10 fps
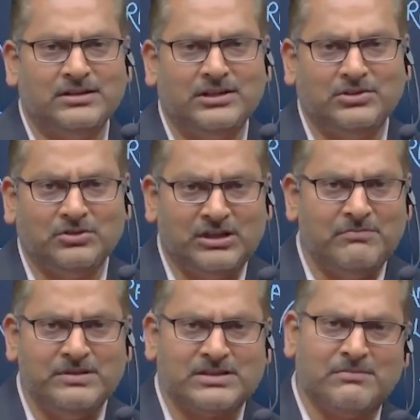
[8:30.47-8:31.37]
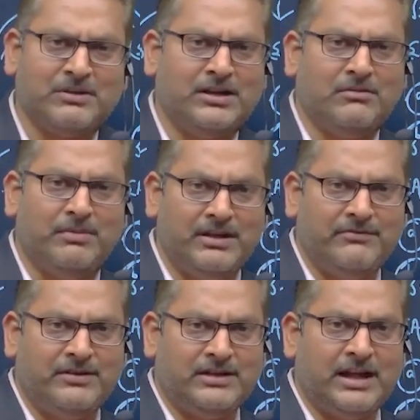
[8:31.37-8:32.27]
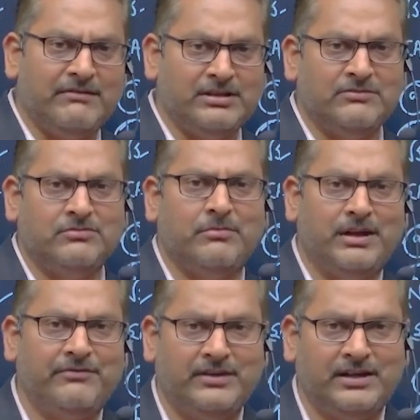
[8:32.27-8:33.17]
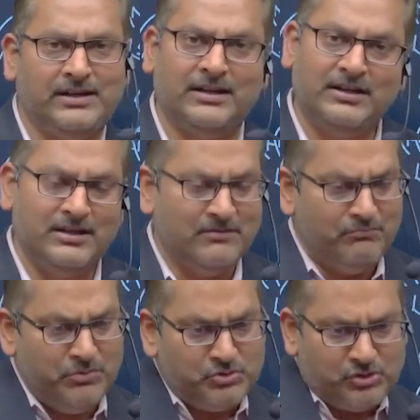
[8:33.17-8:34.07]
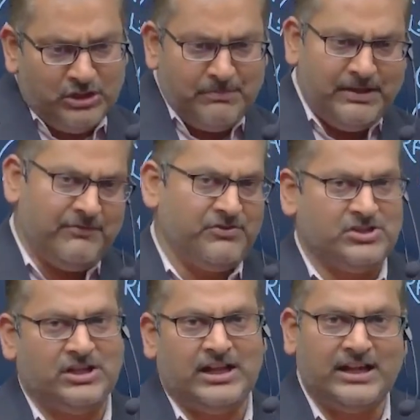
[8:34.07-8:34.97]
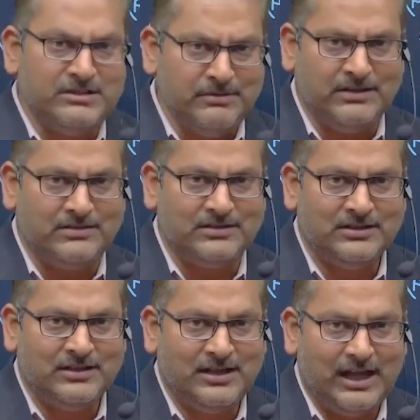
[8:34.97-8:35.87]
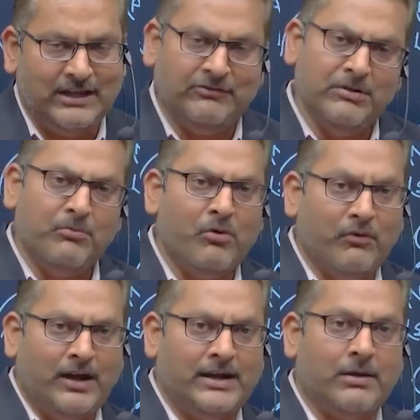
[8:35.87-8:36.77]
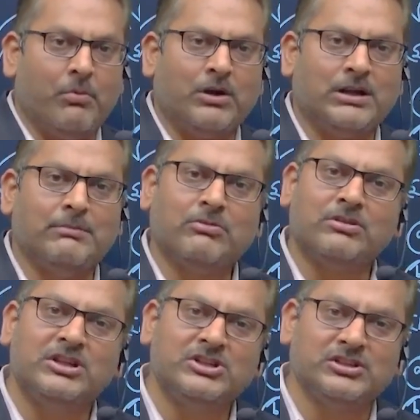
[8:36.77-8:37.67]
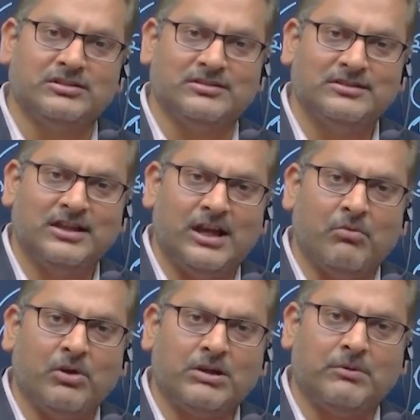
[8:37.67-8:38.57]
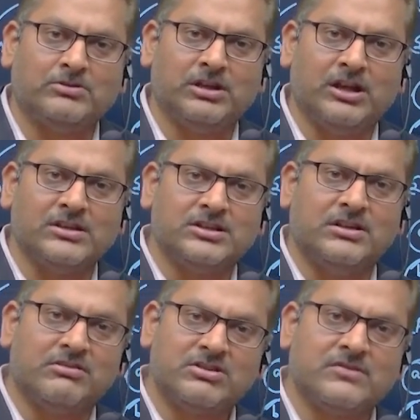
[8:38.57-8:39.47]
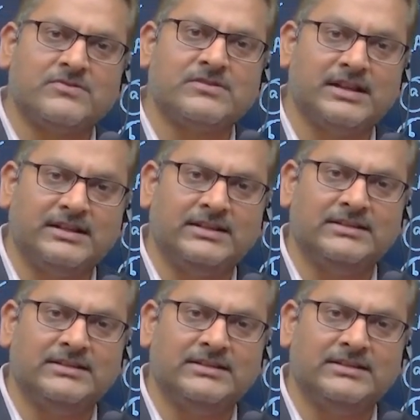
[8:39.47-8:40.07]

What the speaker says: You give me some kind of benefit and I will give you a benefit, and mutually beneficial arrangement, and we'll move ahead. And what about nation? And what about the larger interest of society?